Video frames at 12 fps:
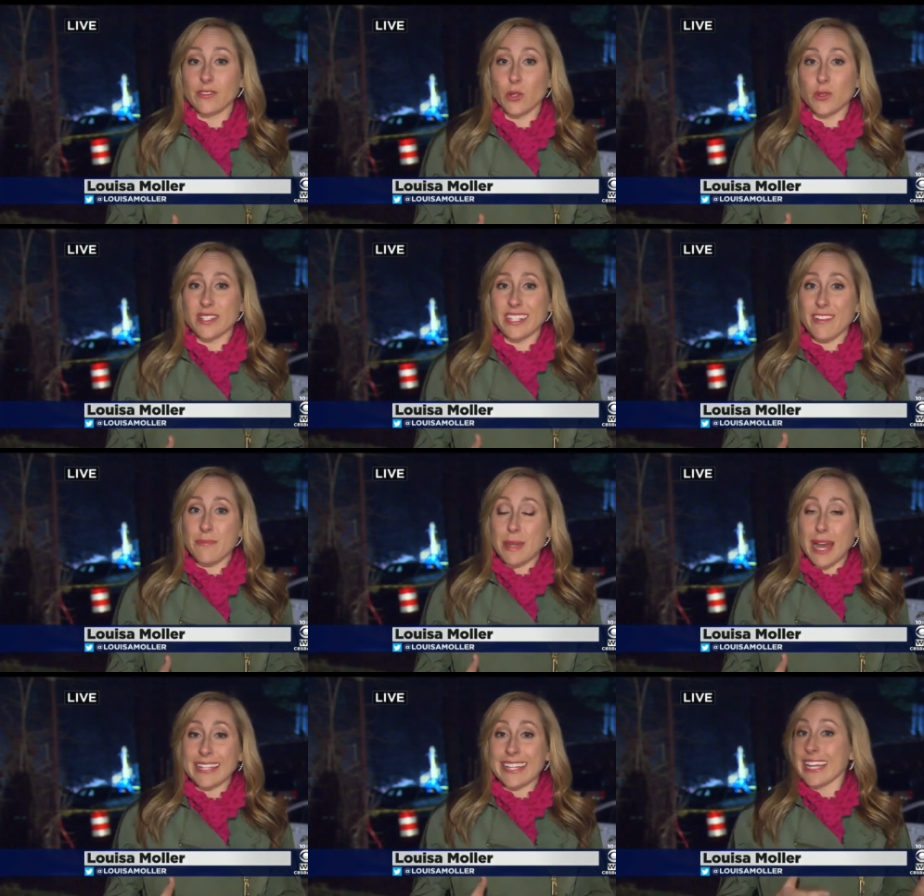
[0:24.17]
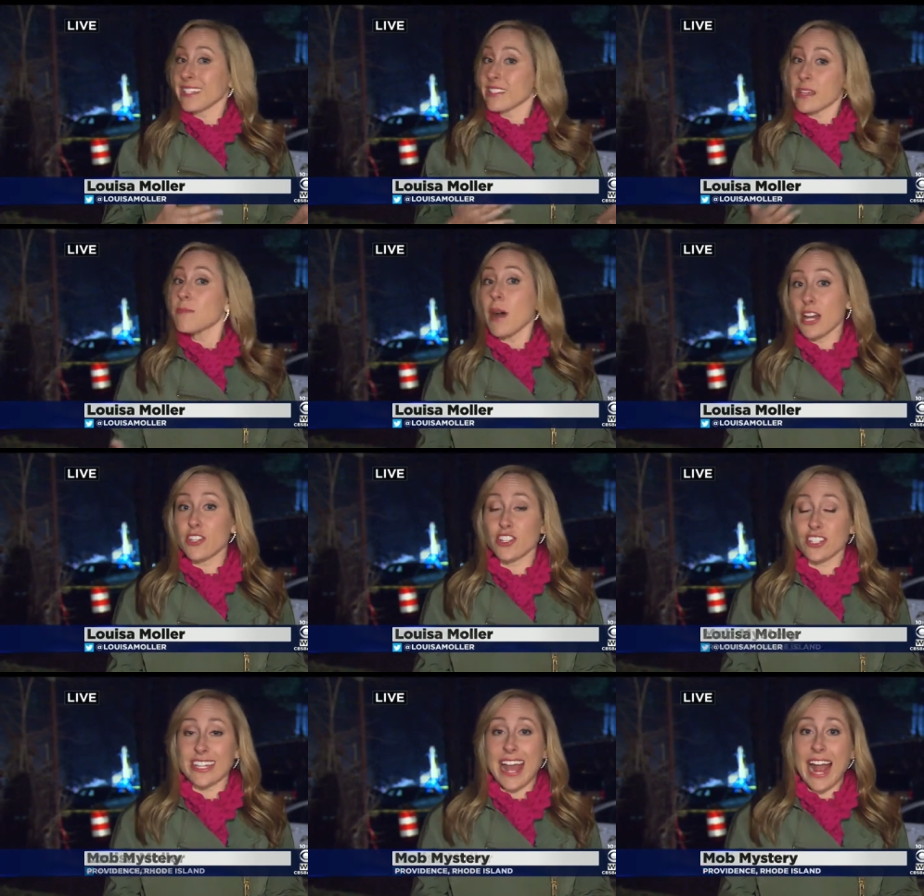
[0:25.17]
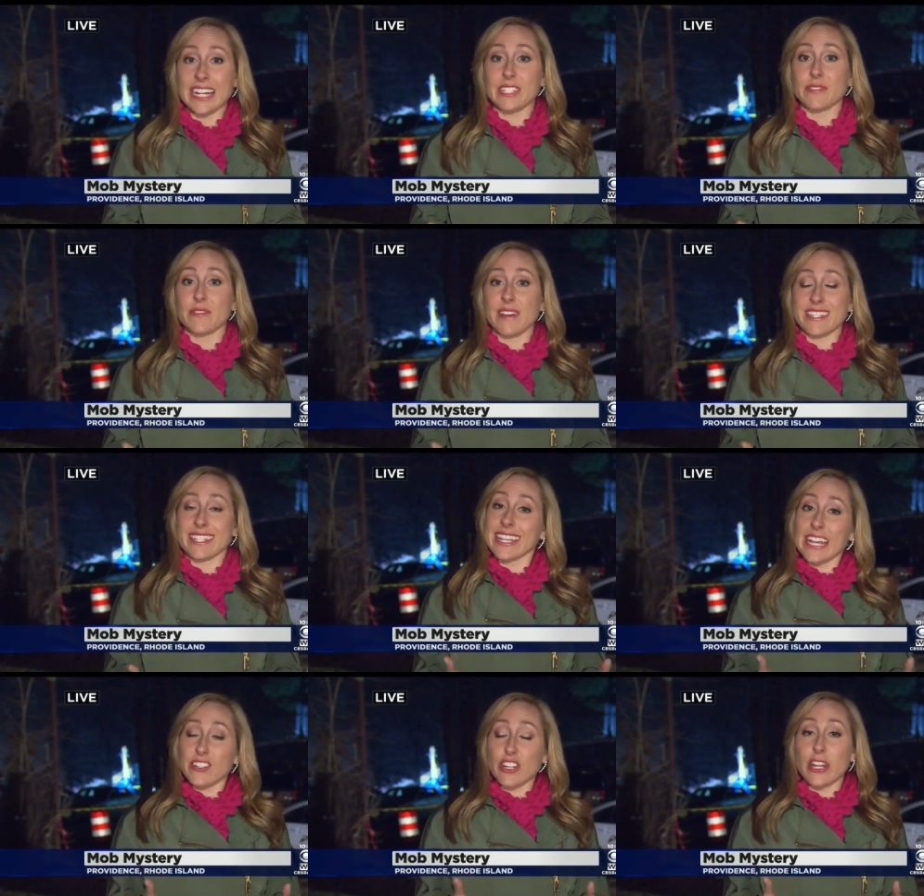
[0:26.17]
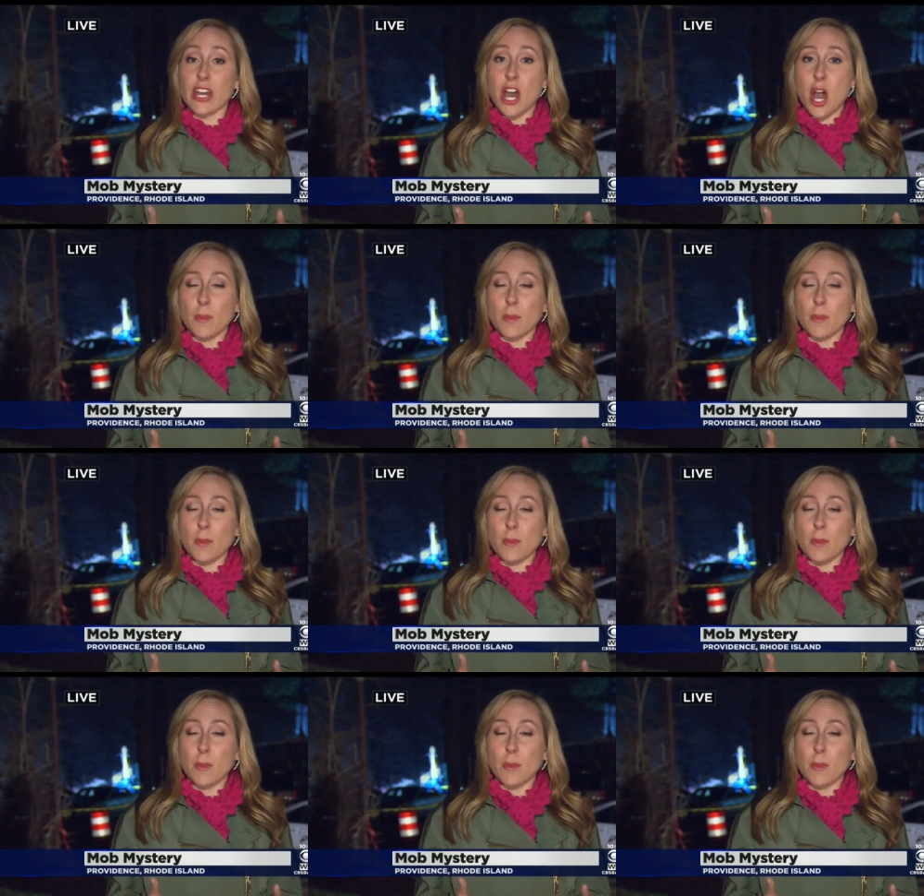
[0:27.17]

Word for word: Of course, the FBI can't say much. It's an active investigation.